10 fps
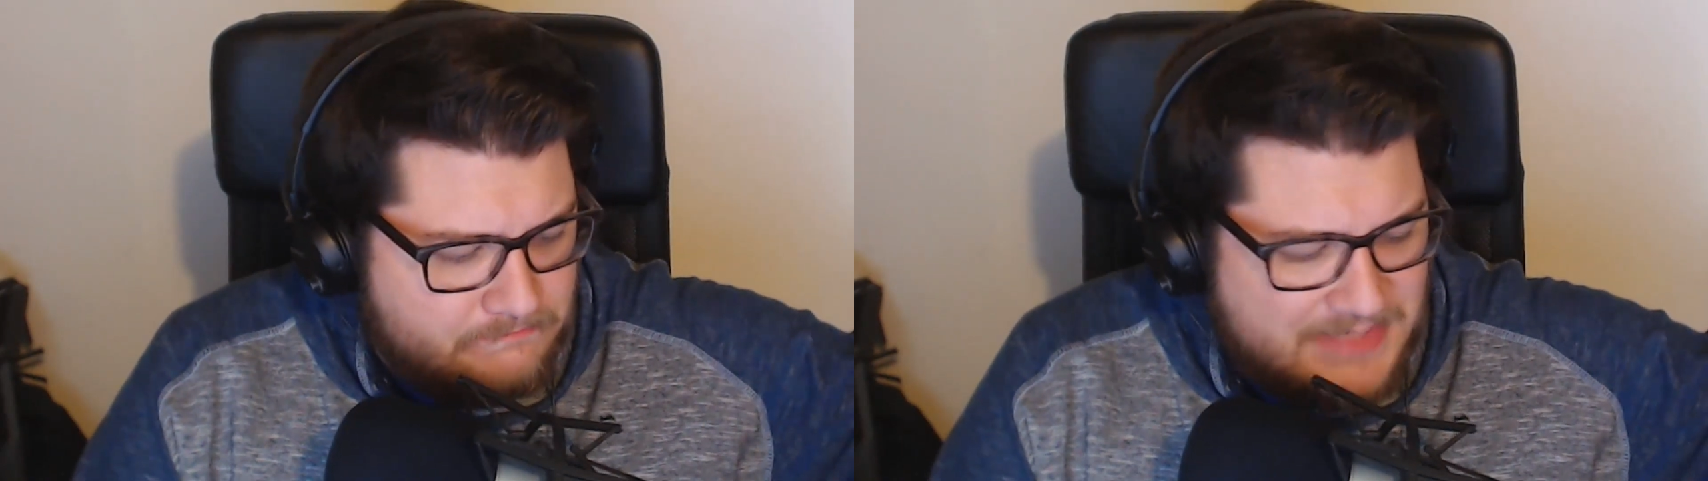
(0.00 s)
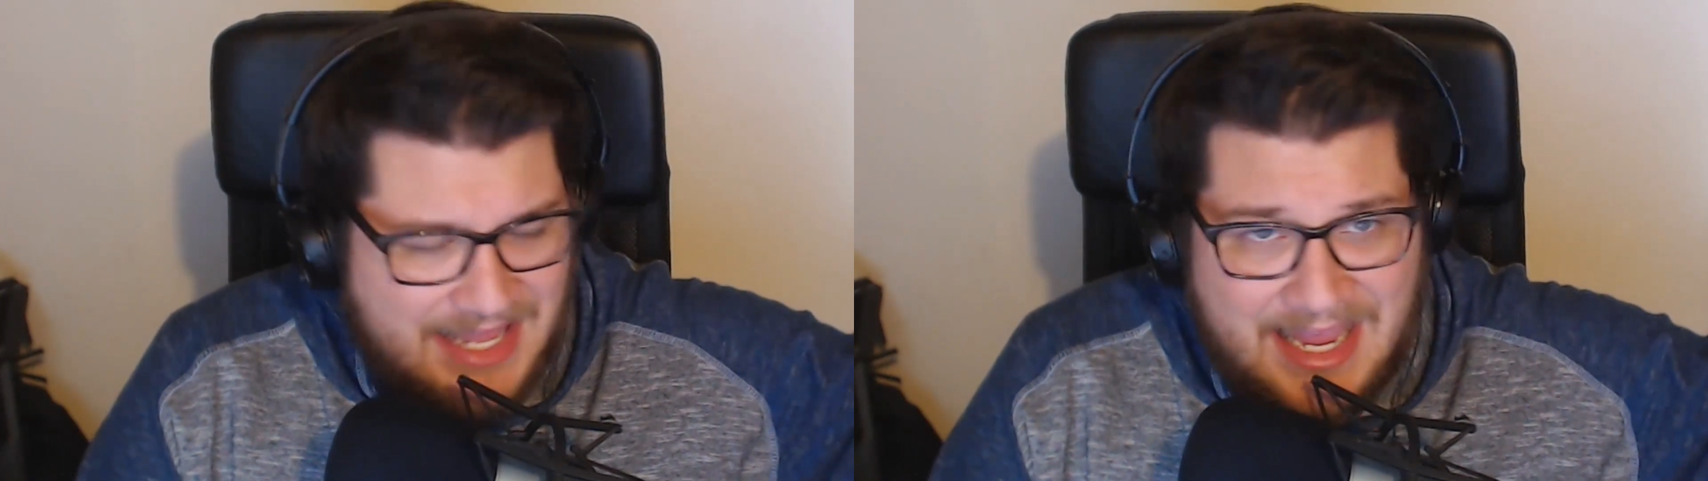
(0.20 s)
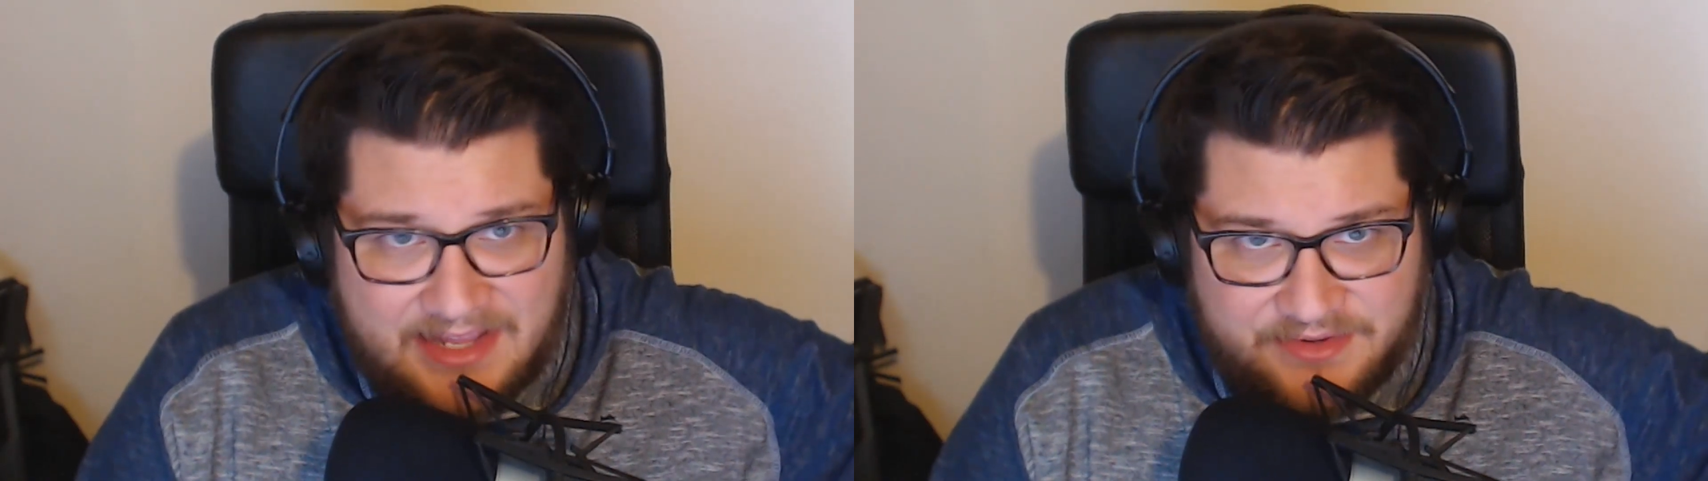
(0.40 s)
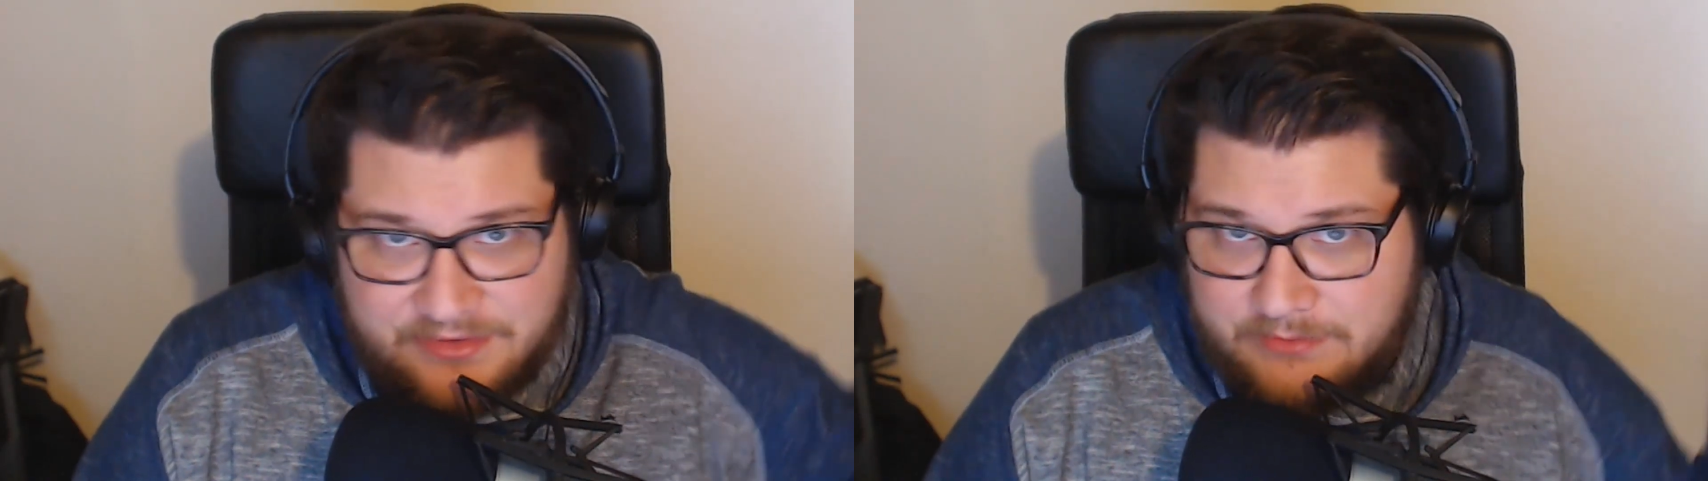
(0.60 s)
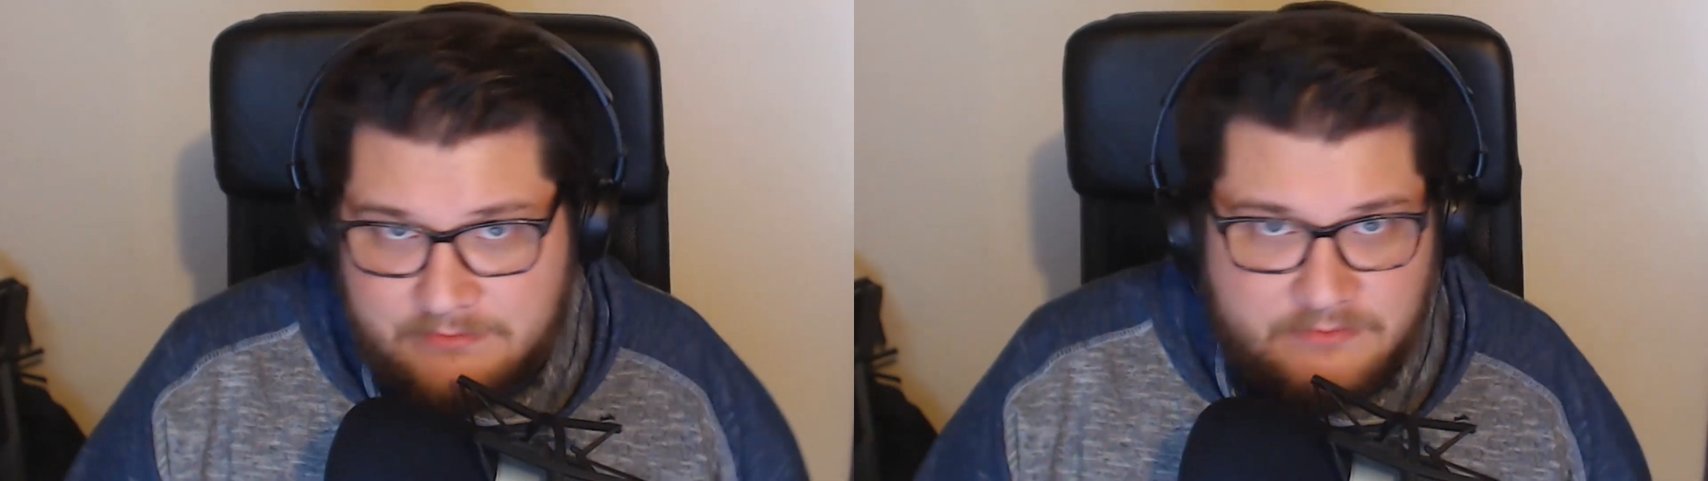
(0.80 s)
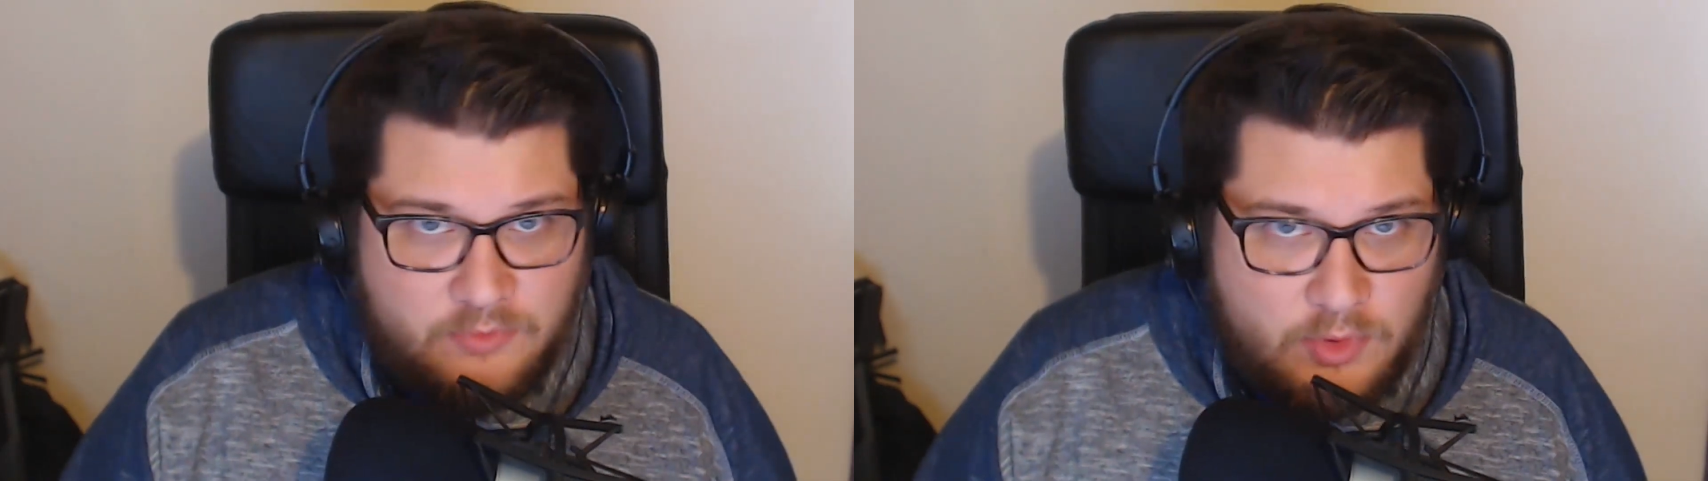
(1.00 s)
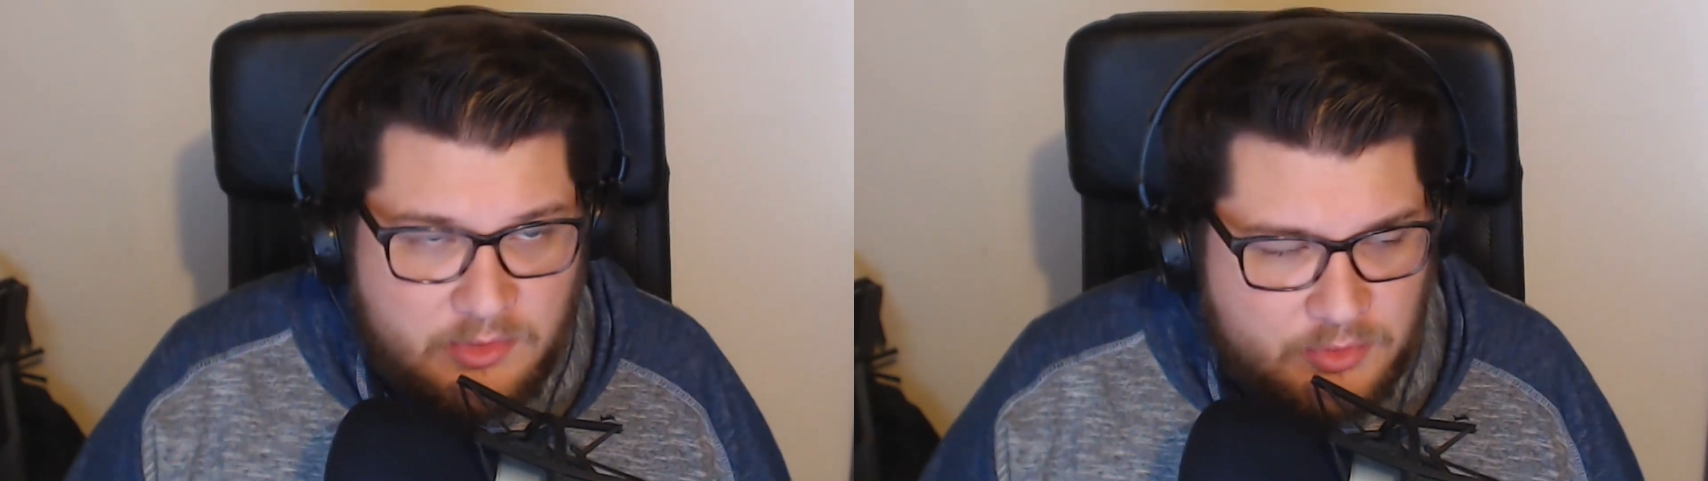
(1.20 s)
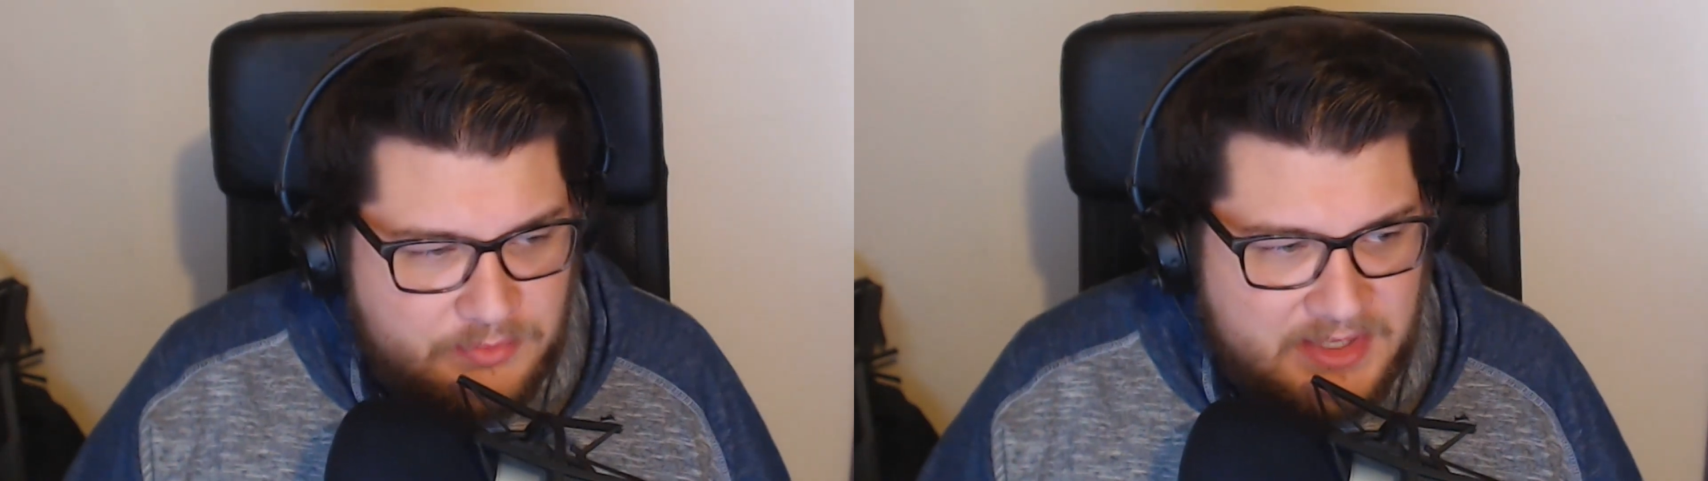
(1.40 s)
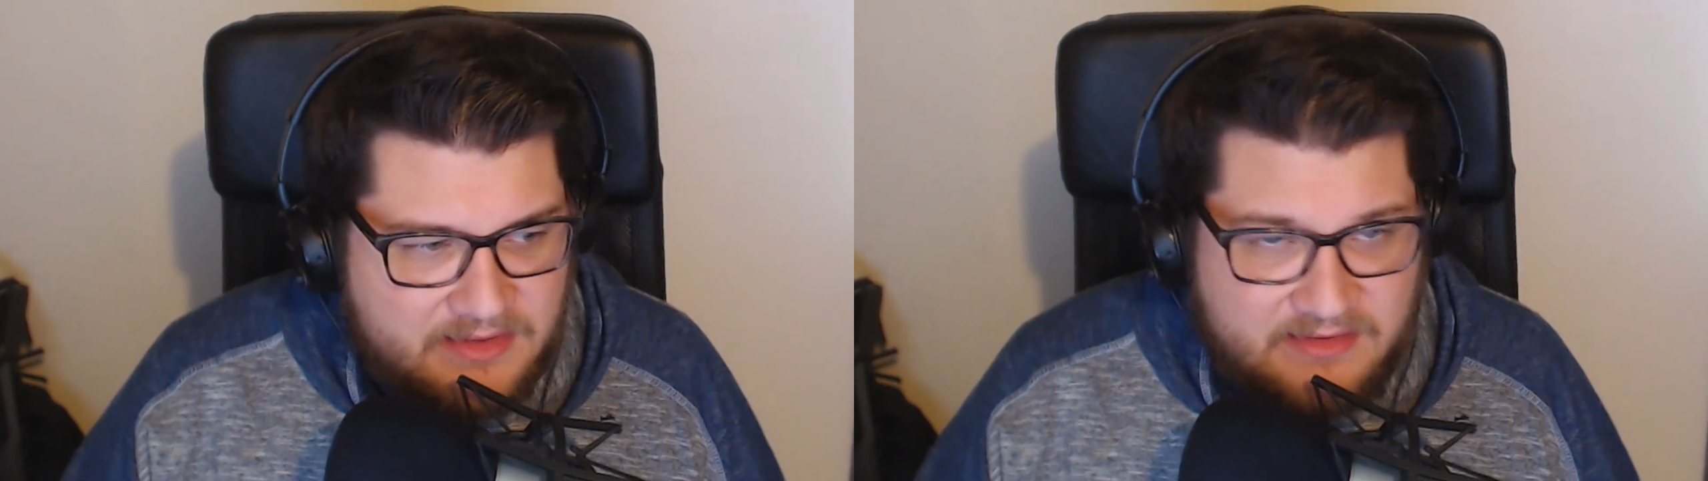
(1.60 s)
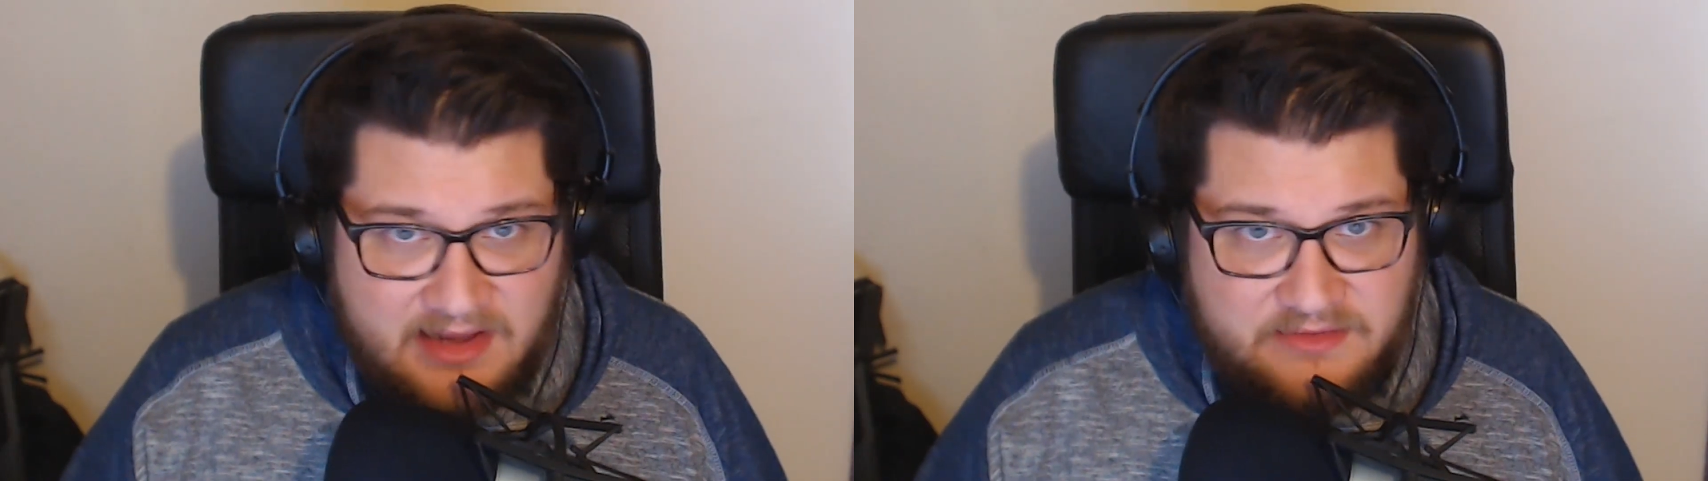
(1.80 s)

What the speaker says: case, what would be the size